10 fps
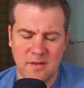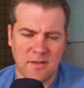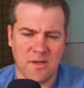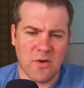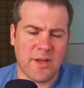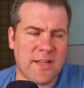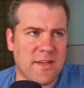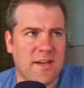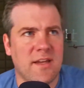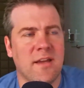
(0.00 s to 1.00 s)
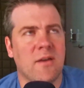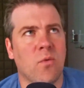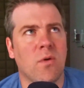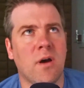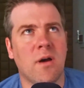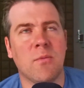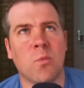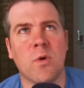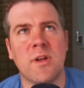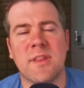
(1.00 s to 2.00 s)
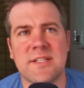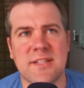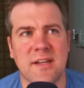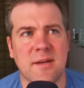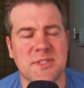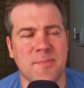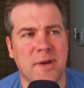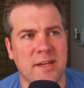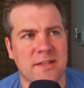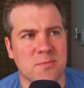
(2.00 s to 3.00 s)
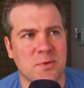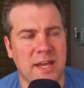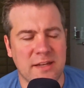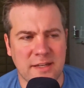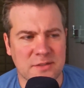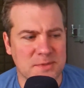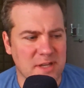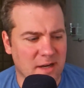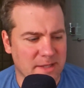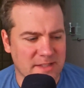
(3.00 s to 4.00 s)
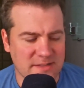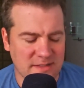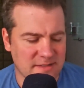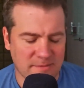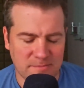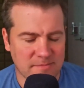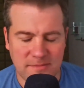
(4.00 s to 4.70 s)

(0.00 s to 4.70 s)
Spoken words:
Anthony, one of the things that comes to mind as we talk about this, because I'm